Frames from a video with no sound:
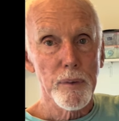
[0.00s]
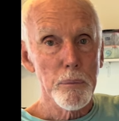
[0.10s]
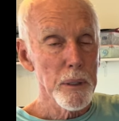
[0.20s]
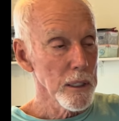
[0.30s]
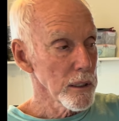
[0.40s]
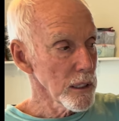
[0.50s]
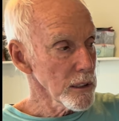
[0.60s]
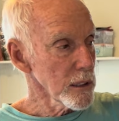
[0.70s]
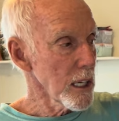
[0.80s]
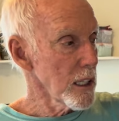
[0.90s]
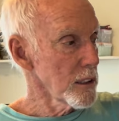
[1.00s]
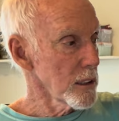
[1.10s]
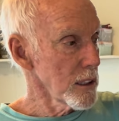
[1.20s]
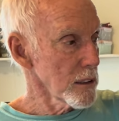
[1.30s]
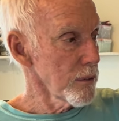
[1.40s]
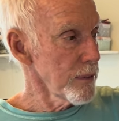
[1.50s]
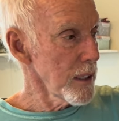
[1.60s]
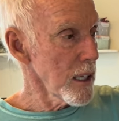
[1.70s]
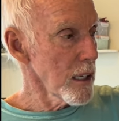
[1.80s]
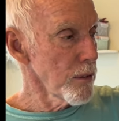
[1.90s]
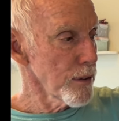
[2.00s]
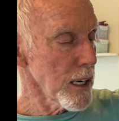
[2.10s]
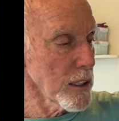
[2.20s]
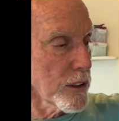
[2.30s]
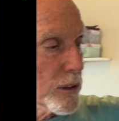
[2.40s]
But at this stage, it's very fragile.